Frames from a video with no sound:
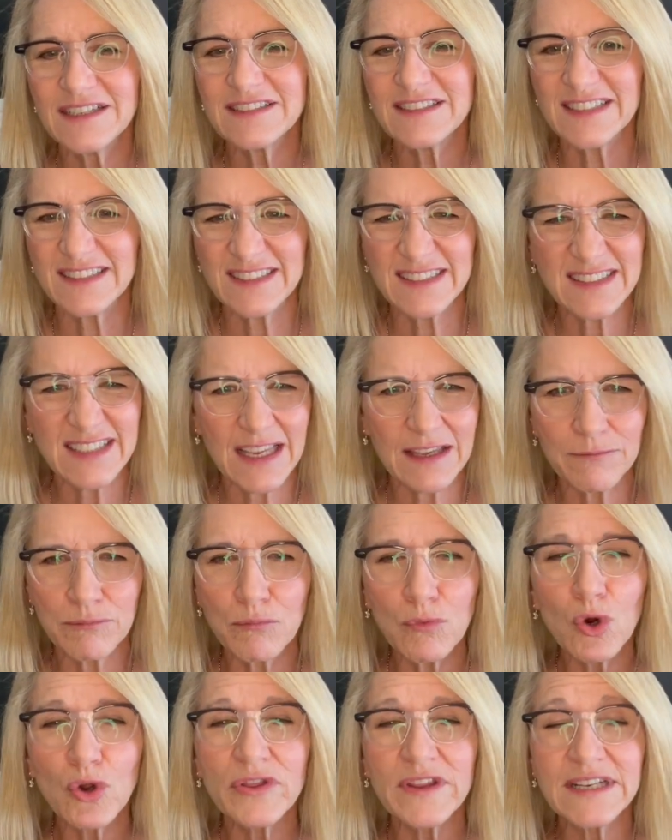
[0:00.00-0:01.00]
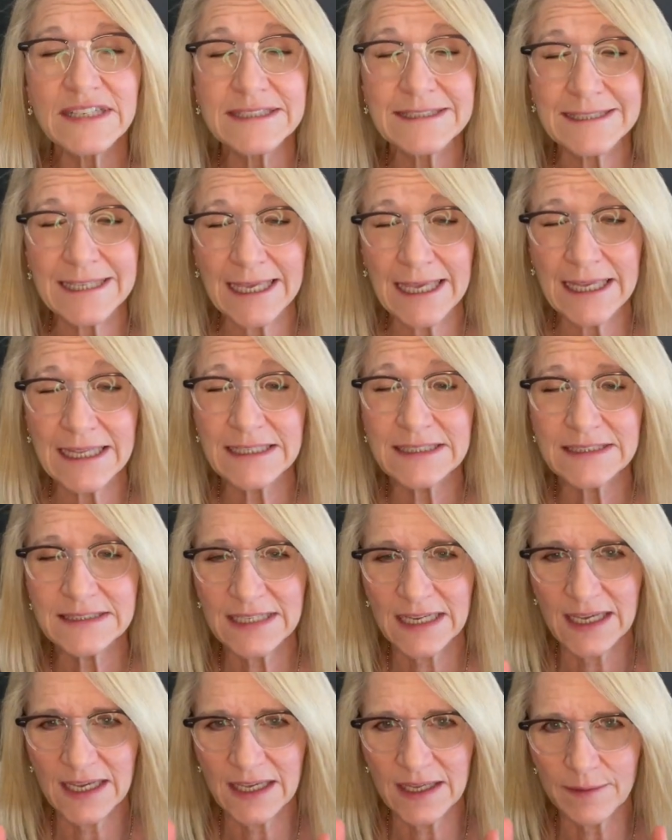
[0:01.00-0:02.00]
to save more than 10
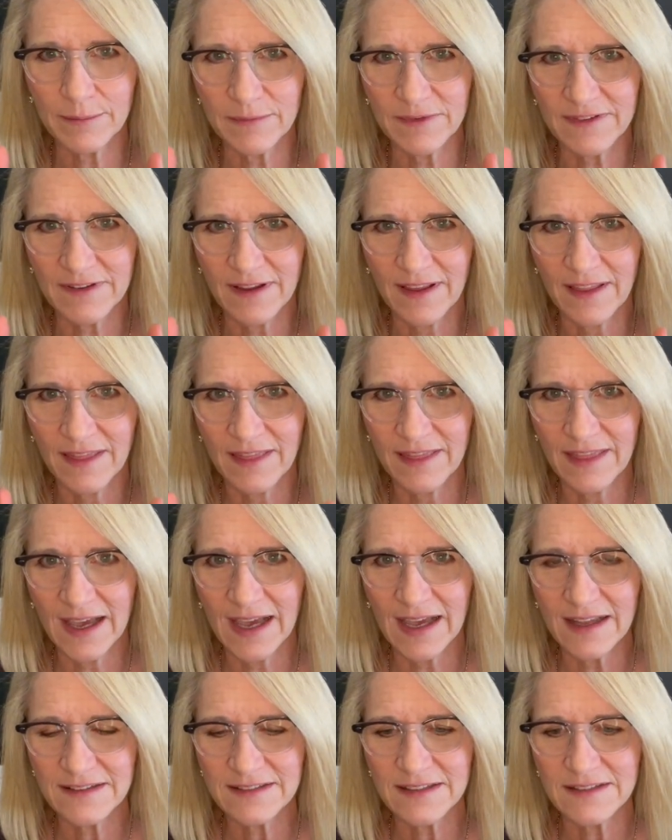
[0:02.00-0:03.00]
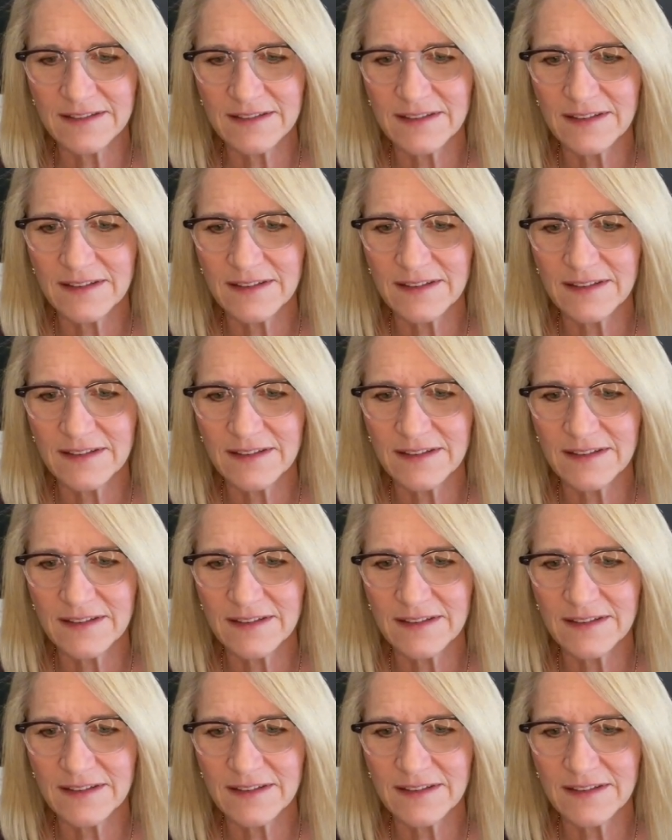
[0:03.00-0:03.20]
times that.